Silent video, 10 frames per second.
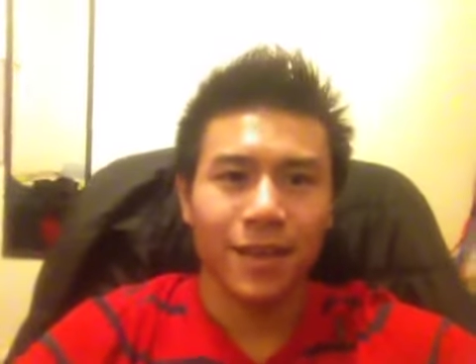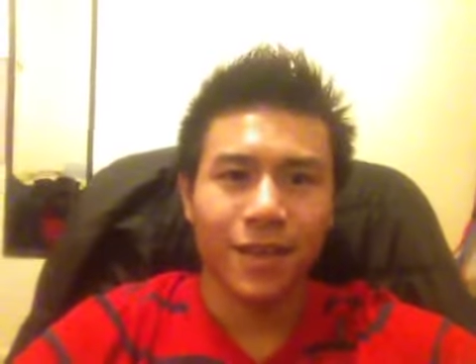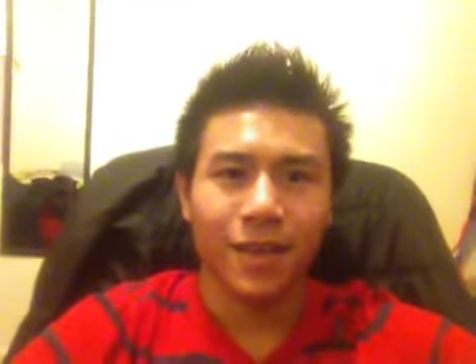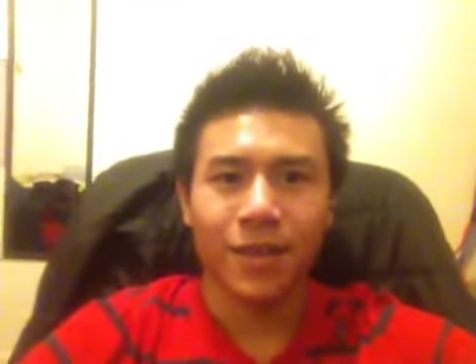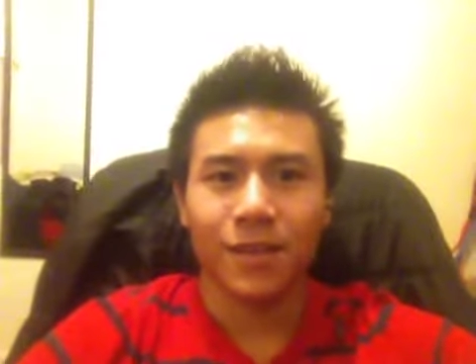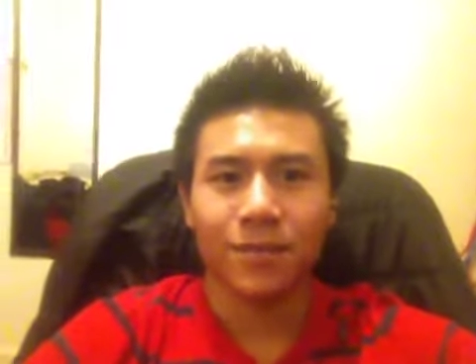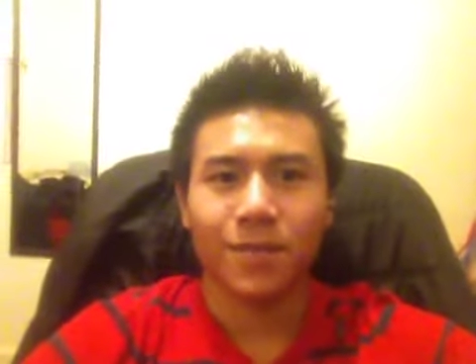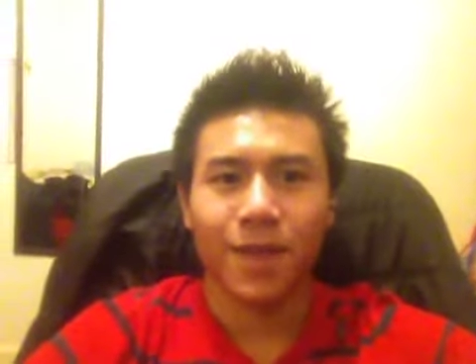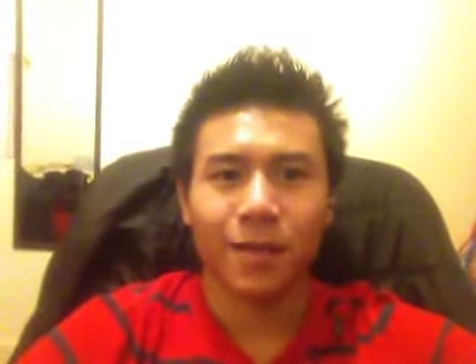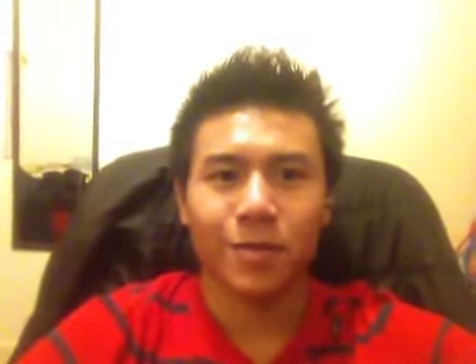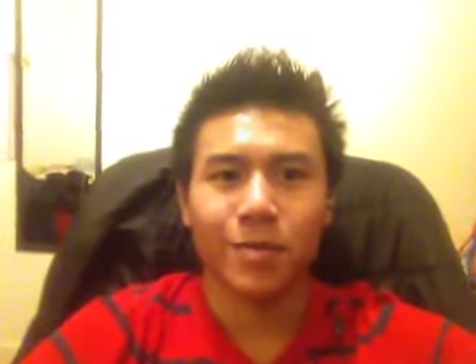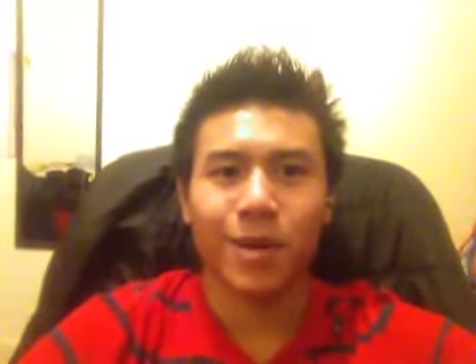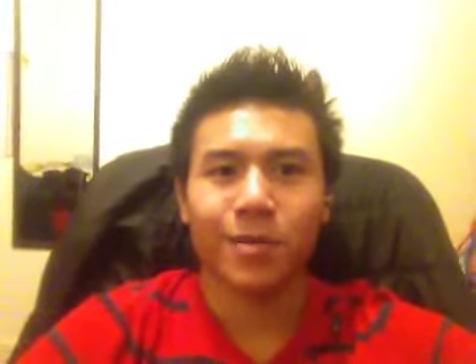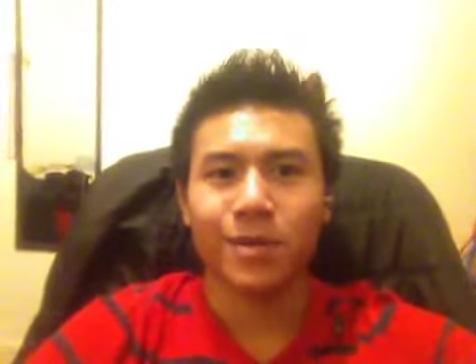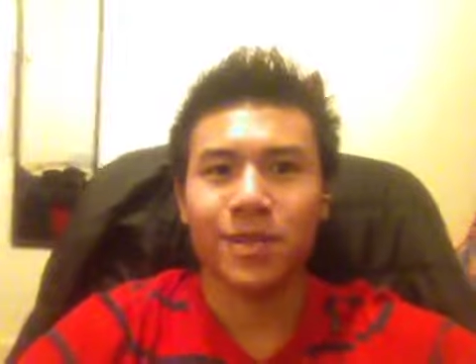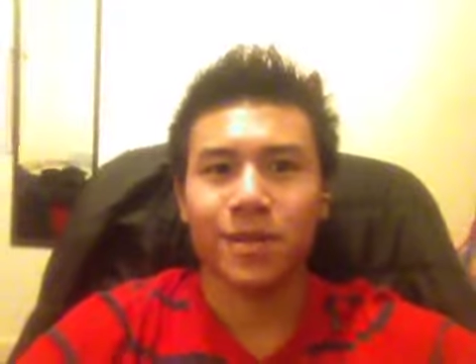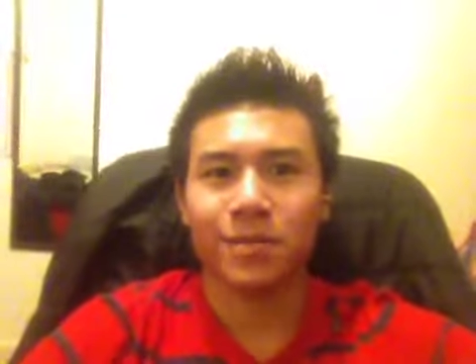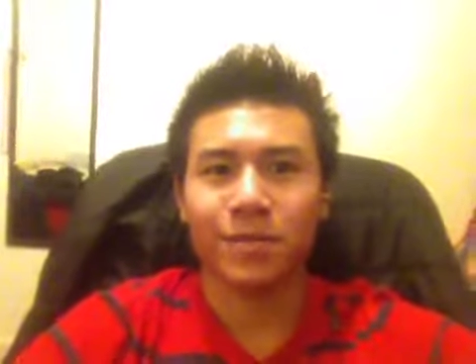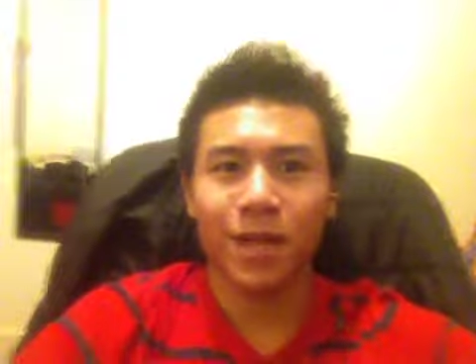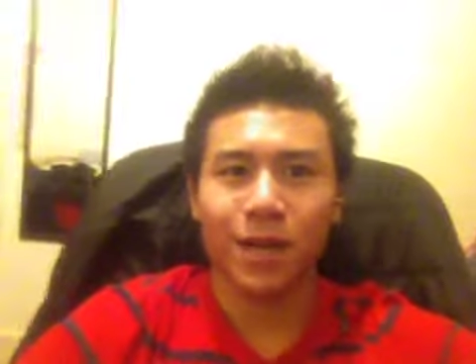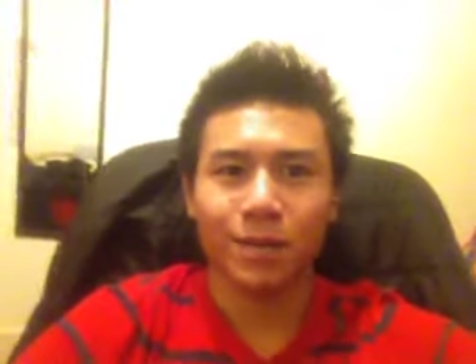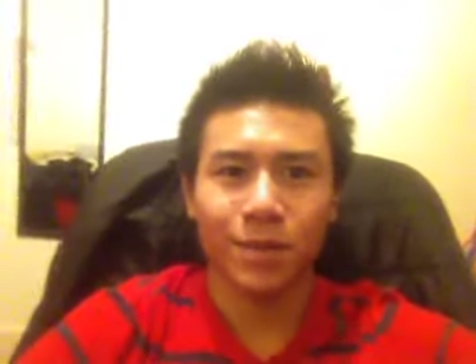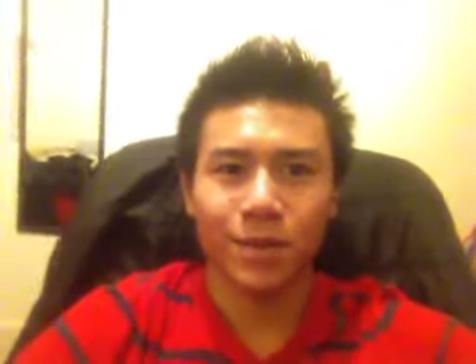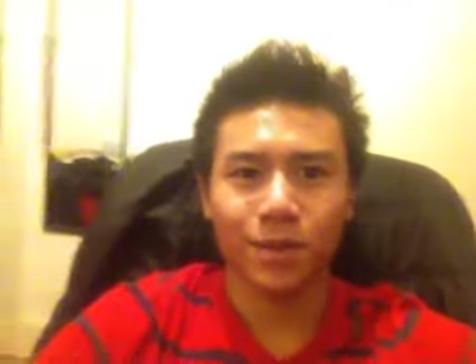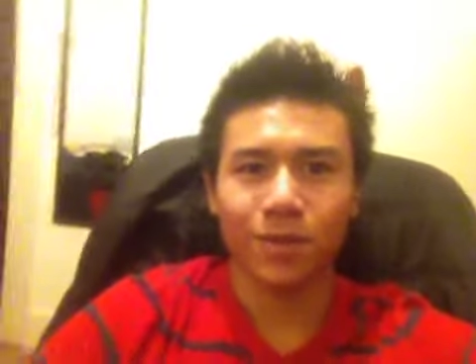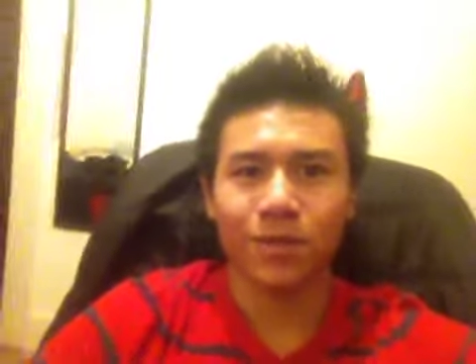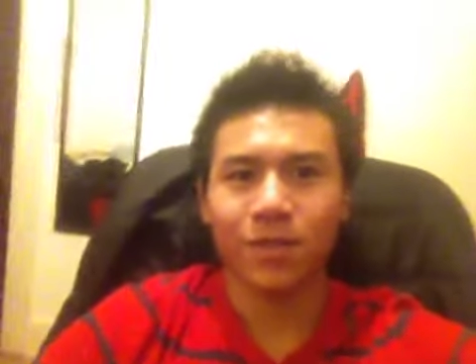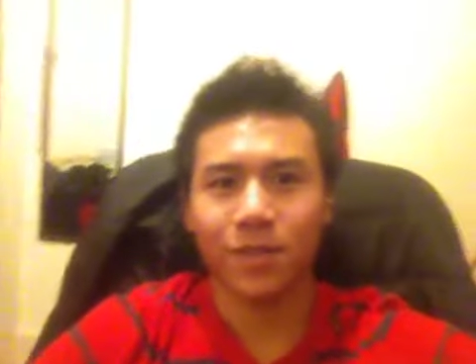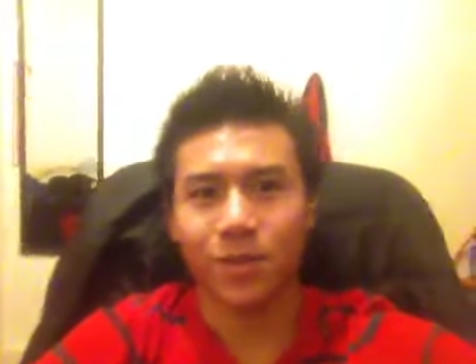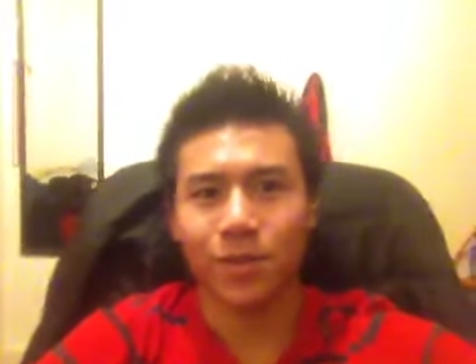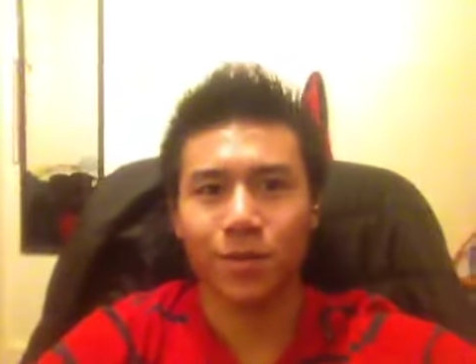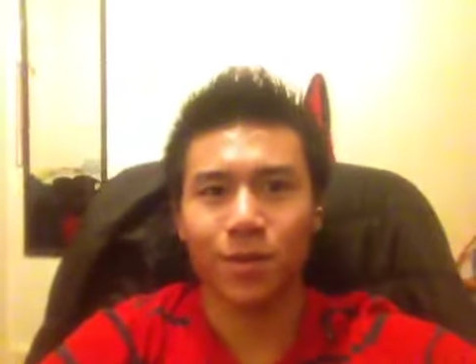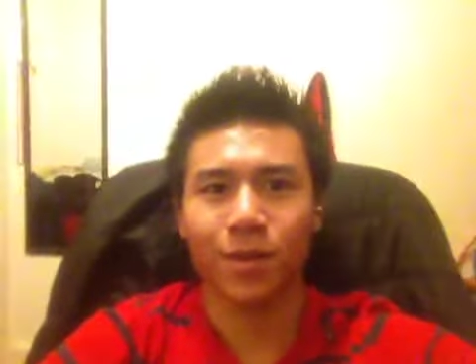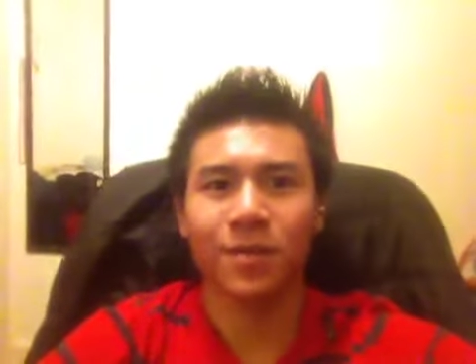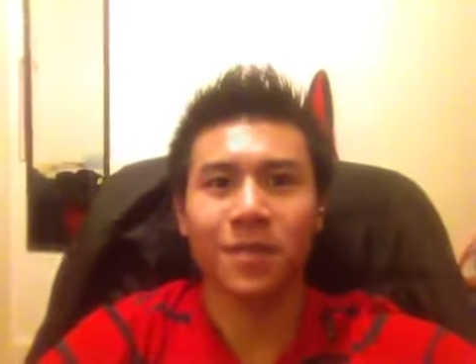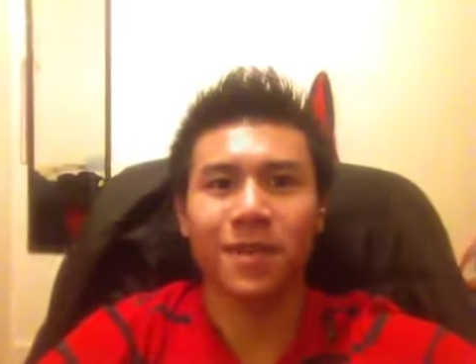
I was proud of myself sometime, to support,